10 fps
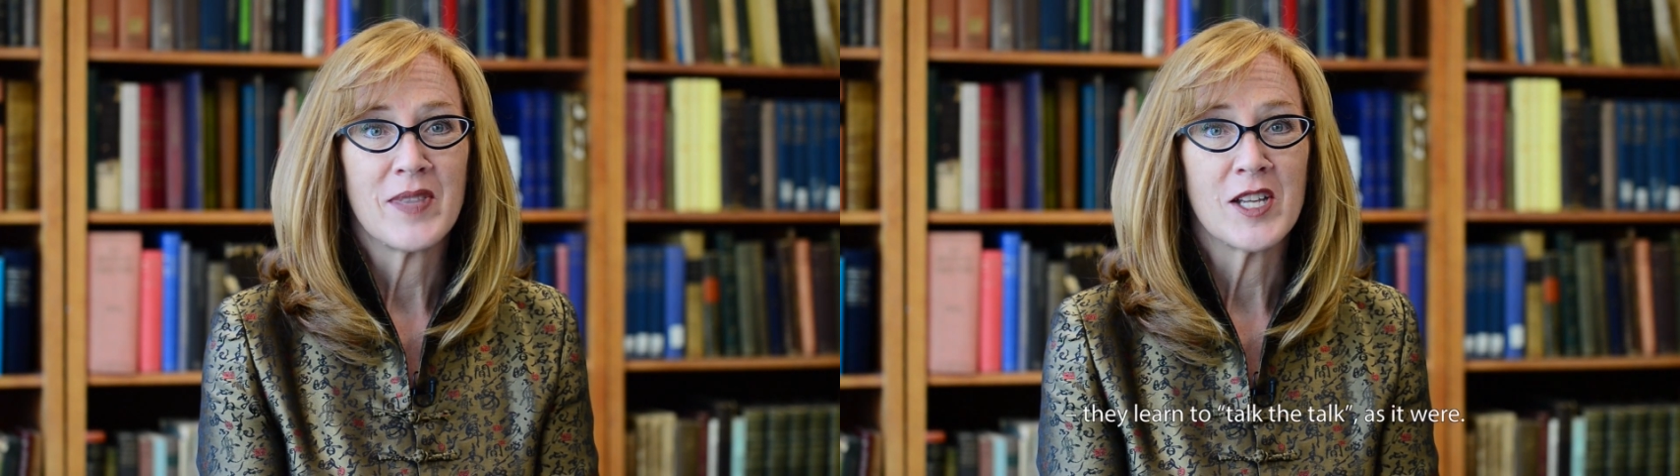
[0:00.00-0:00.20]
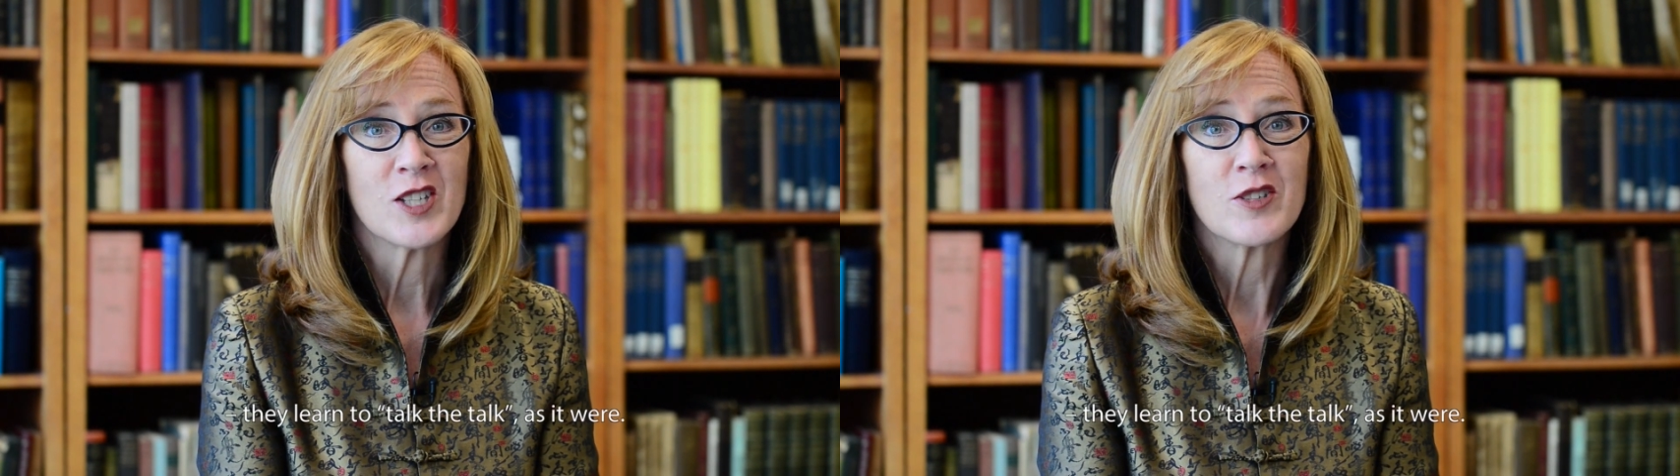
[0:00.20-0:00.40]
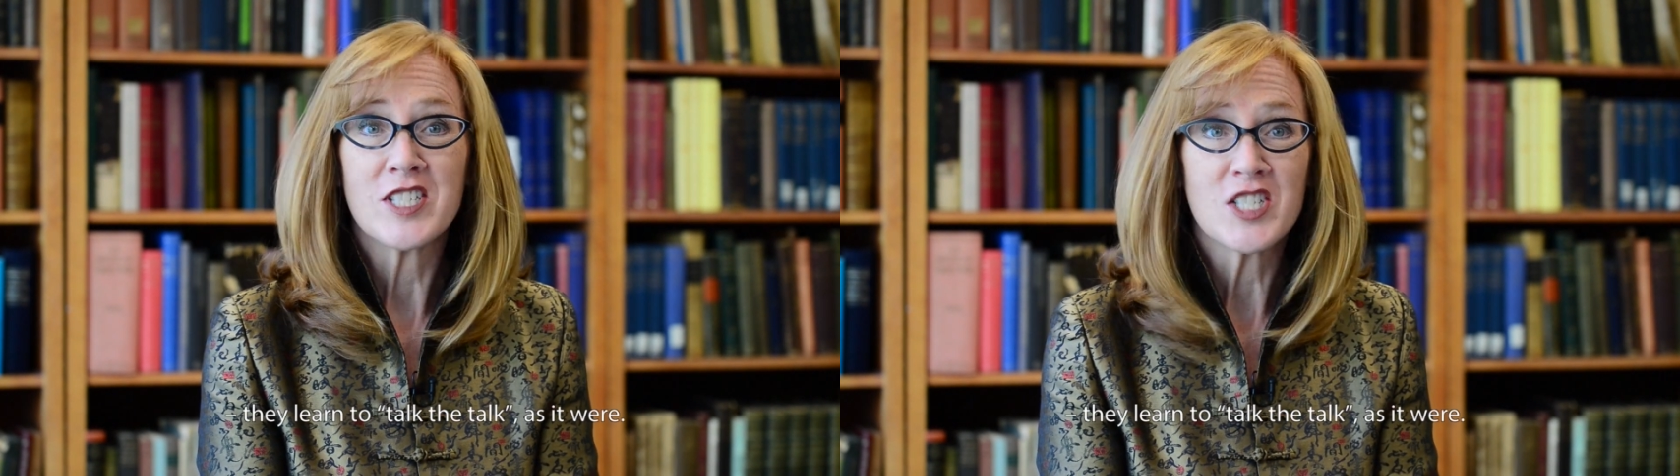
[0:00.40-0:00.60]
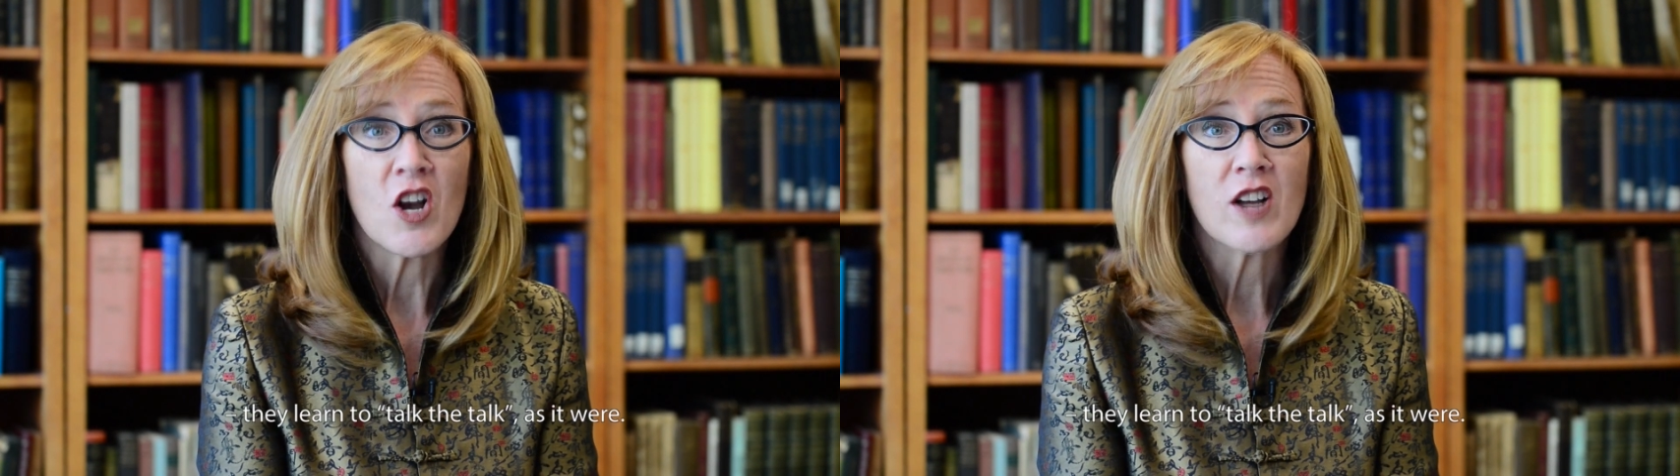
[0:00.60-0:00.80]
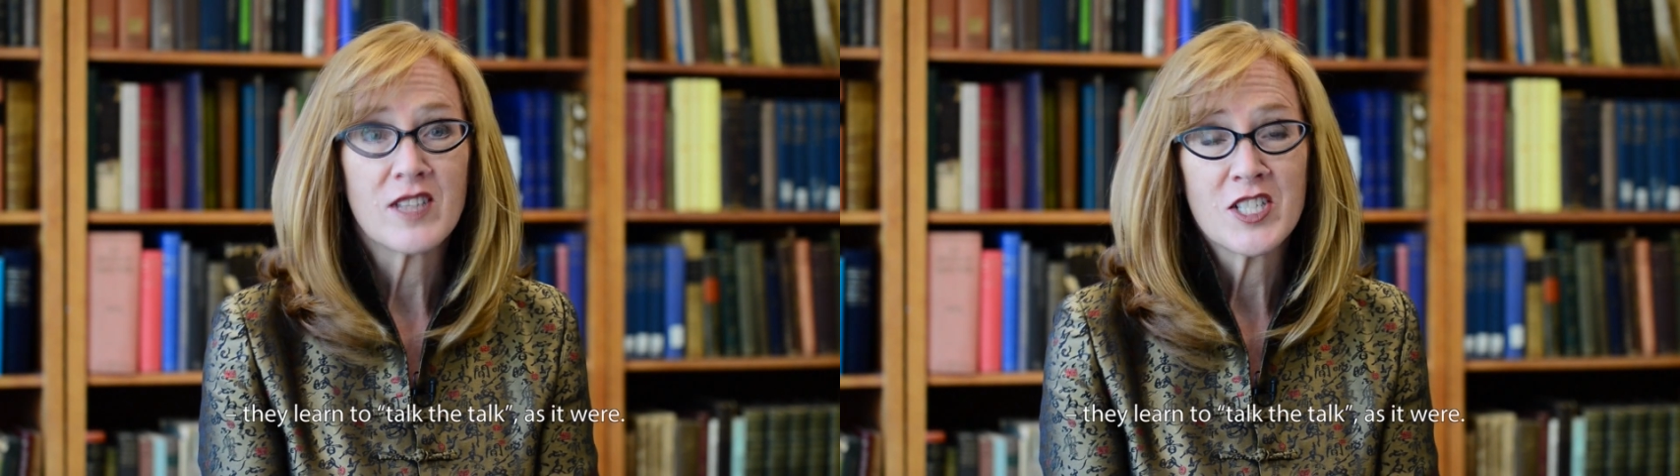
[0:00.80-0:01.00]
They learn to
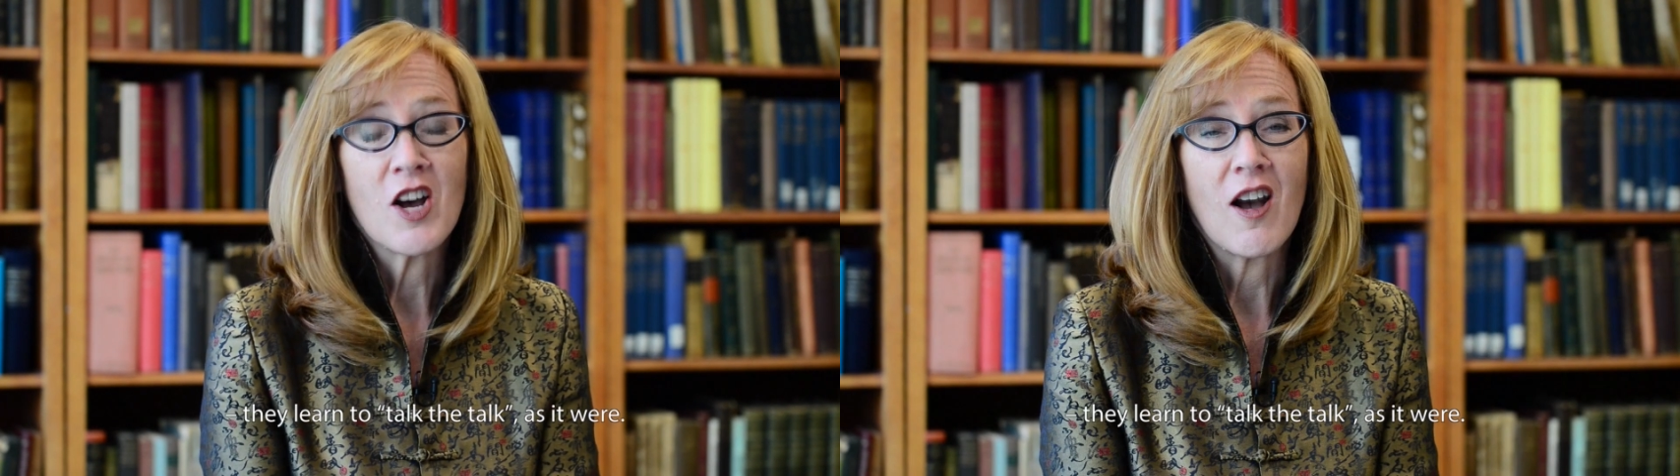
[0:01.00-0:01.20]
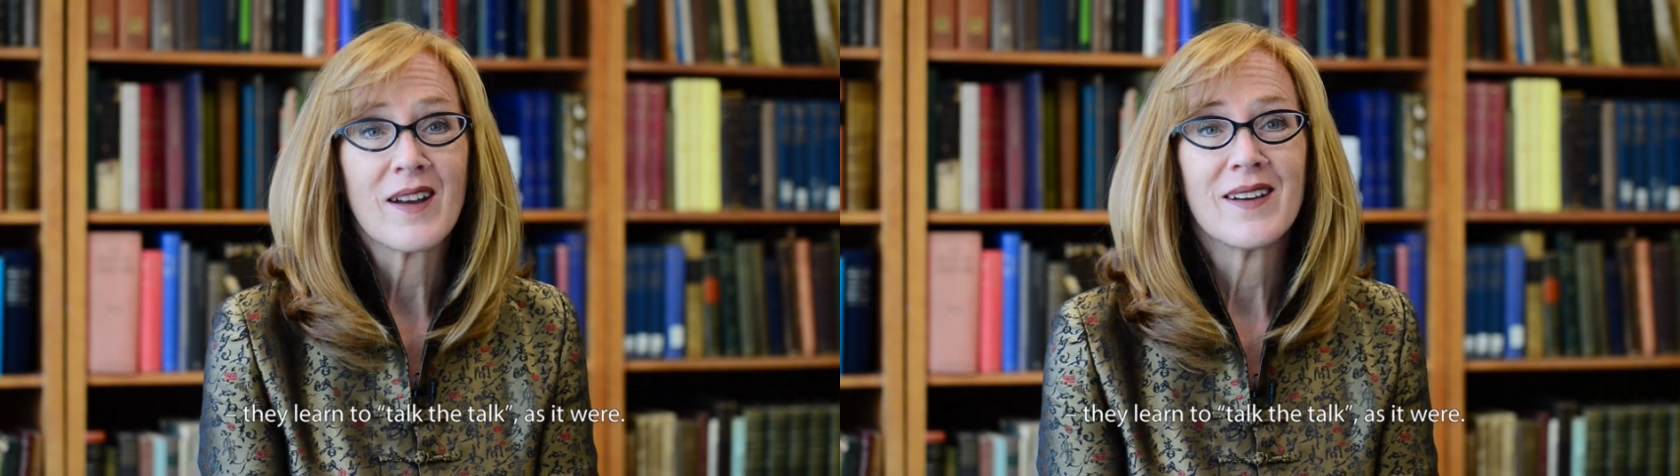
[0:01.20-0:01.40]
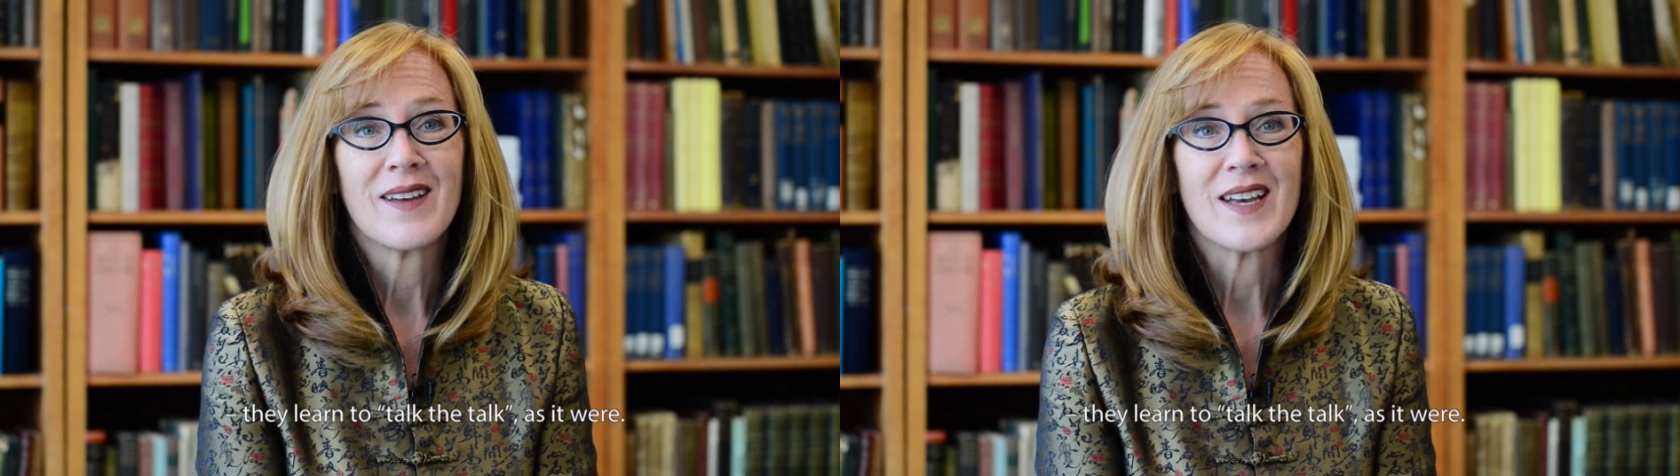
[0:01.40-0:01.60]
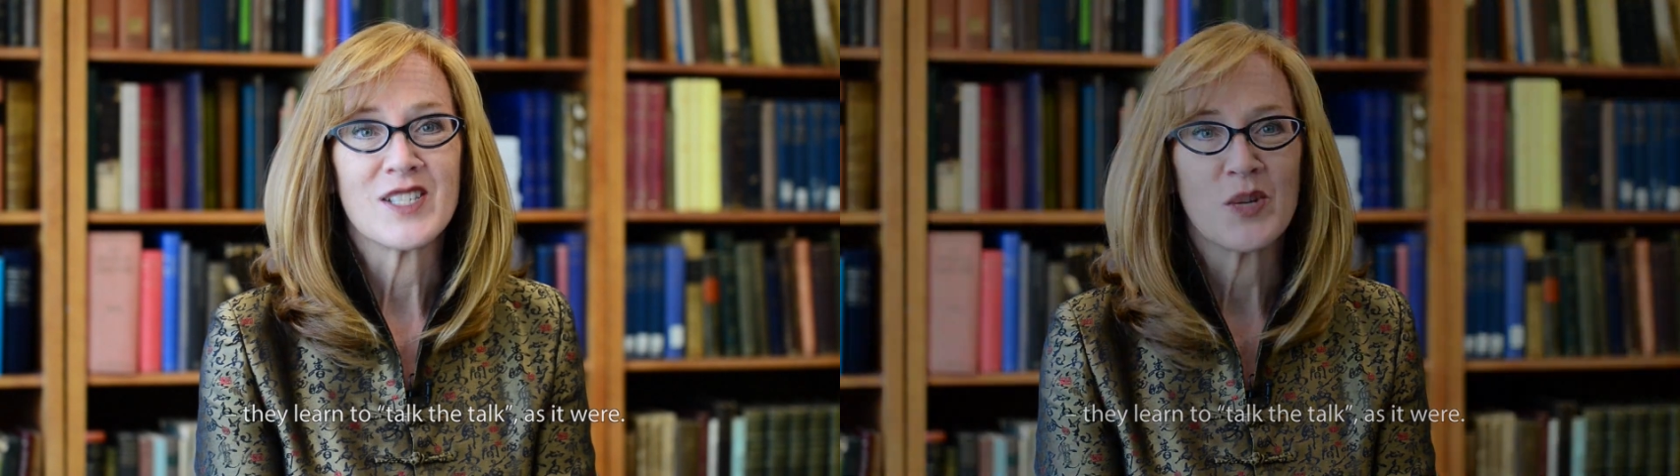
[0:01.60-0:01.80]
talk the talk, as